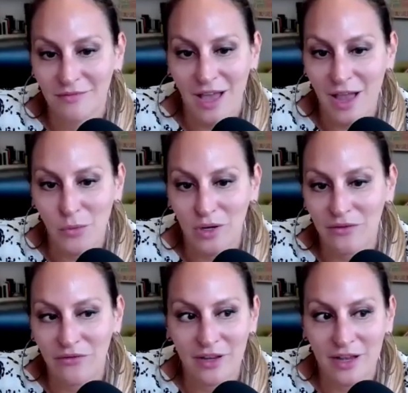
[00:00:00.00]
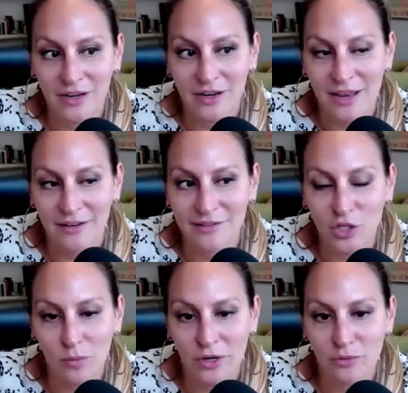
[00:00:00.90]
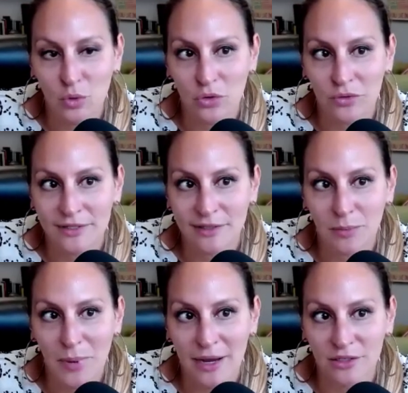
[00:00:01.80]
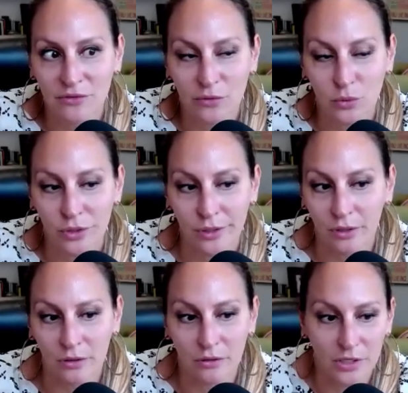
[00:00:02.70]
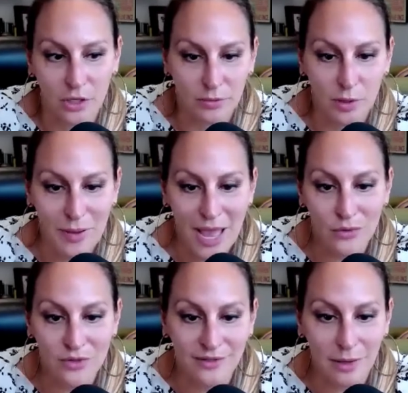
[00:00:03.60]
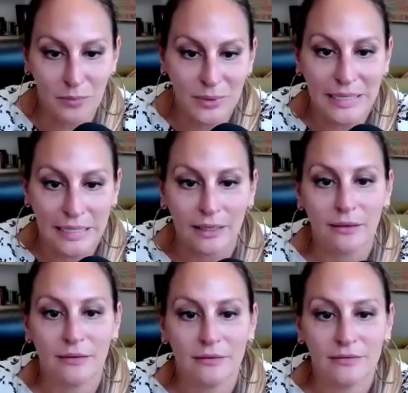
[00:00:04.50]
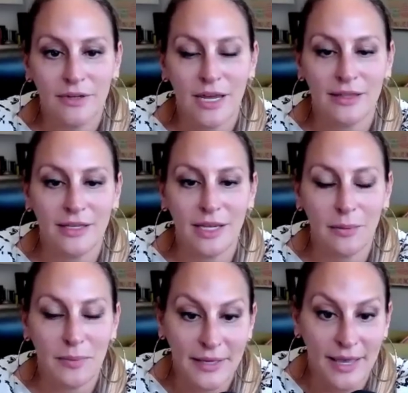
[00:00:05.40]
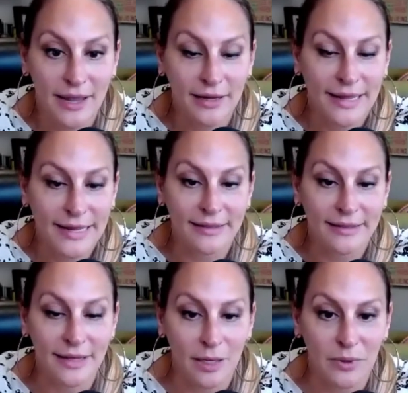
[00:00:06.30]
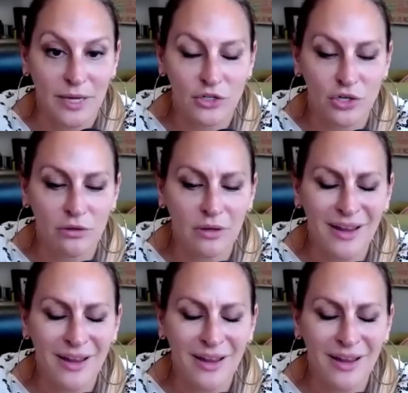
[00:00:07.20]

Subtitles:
I would have had so much more respect for, you know, the powers that be at the ABA and the ABA Journal,